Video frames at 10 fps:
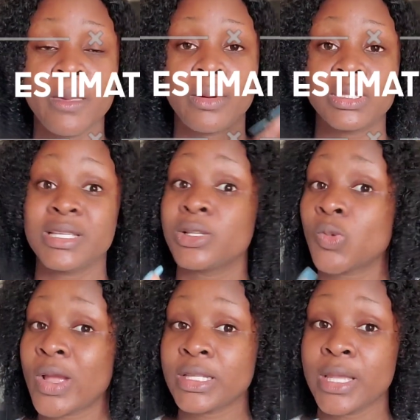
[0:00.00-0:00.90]
because it's
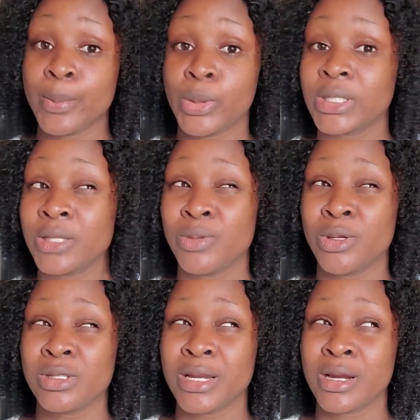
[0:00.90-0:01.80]
quite important,
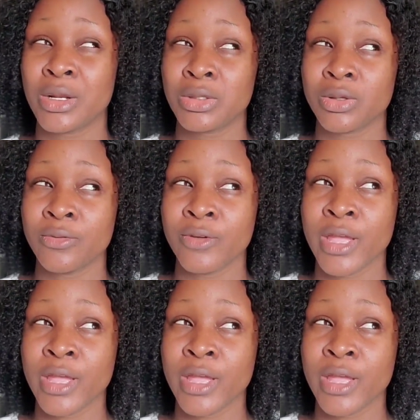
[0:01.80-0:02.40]
because there are a lot of